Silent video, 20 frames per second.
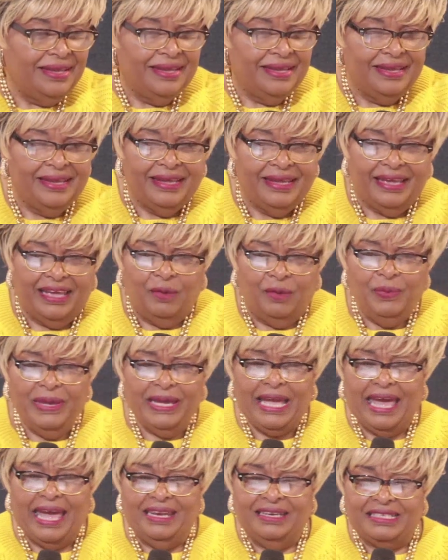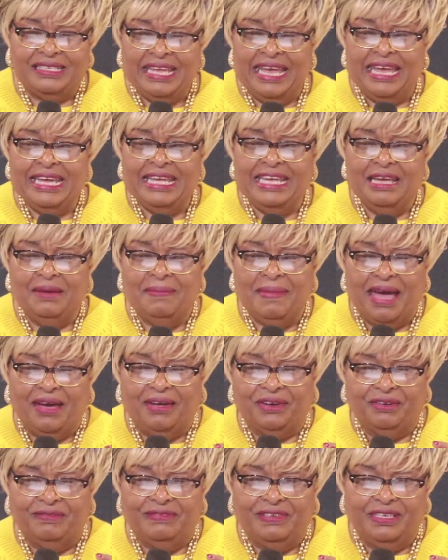And we got to take him out
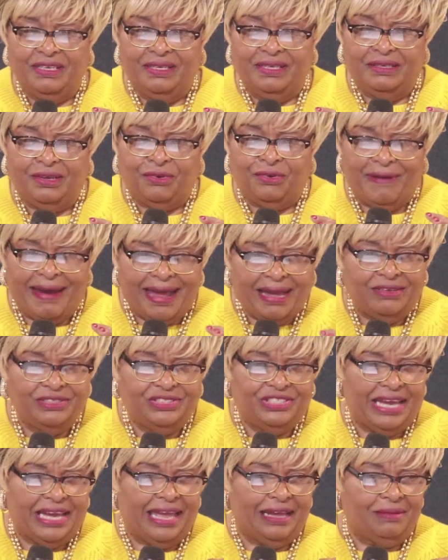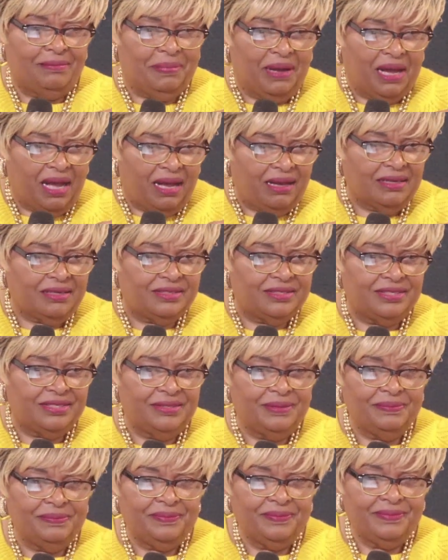of the Cracker Jack box.
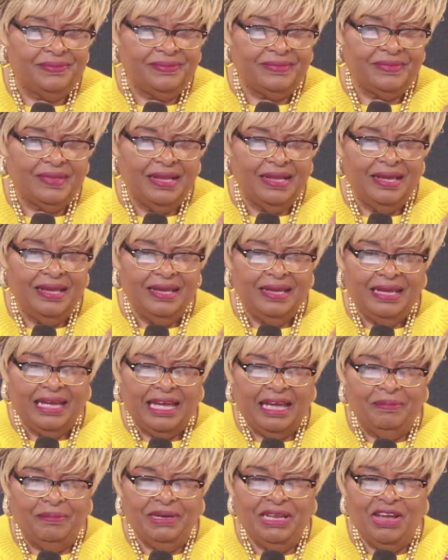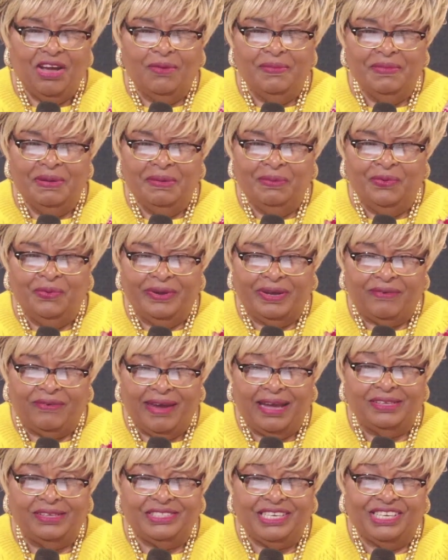How many of y'all remember when
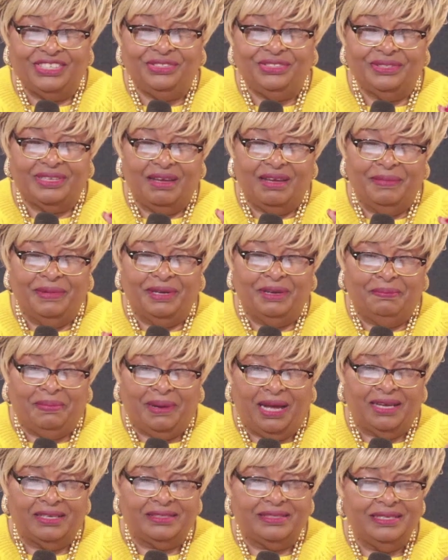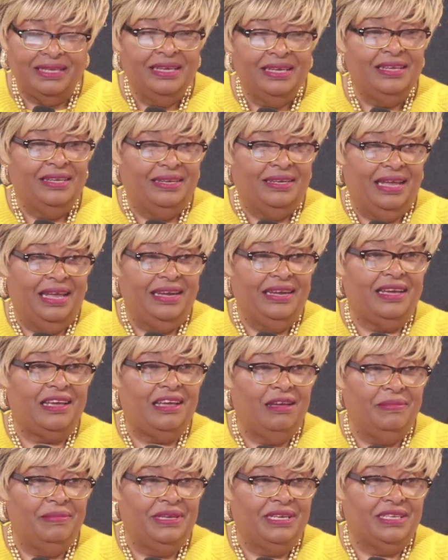Cracker Jack used to come in a box? Now they
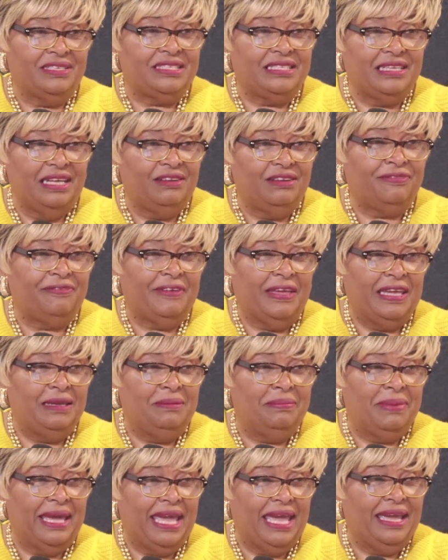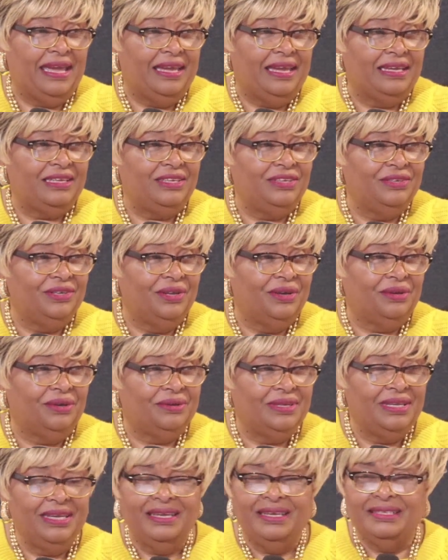come in a cellophane bag, you know,
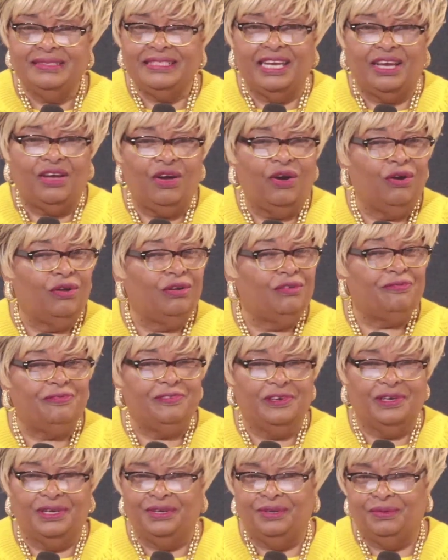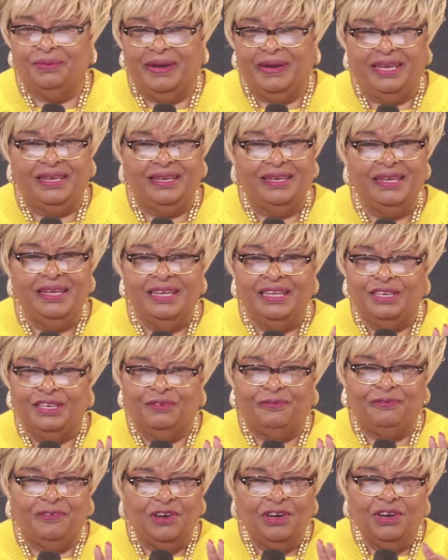take all the fun away. The
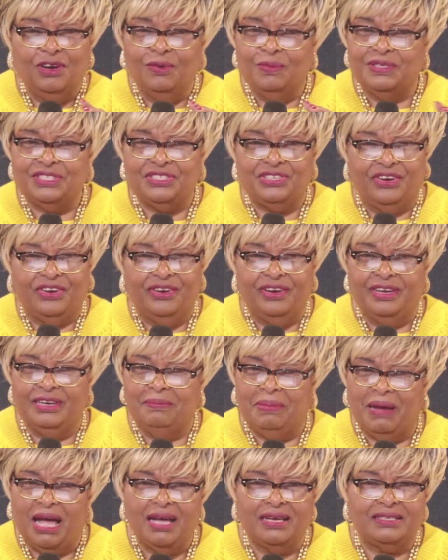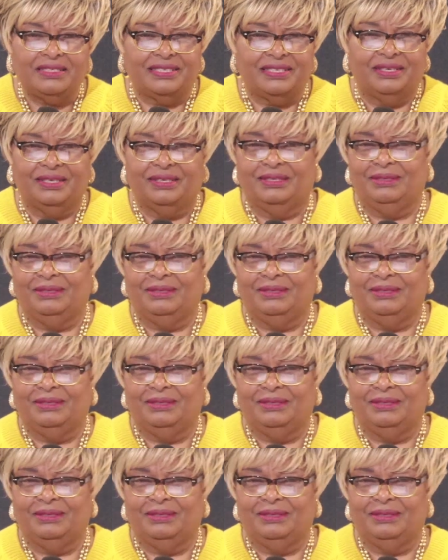fun was tearing the box up.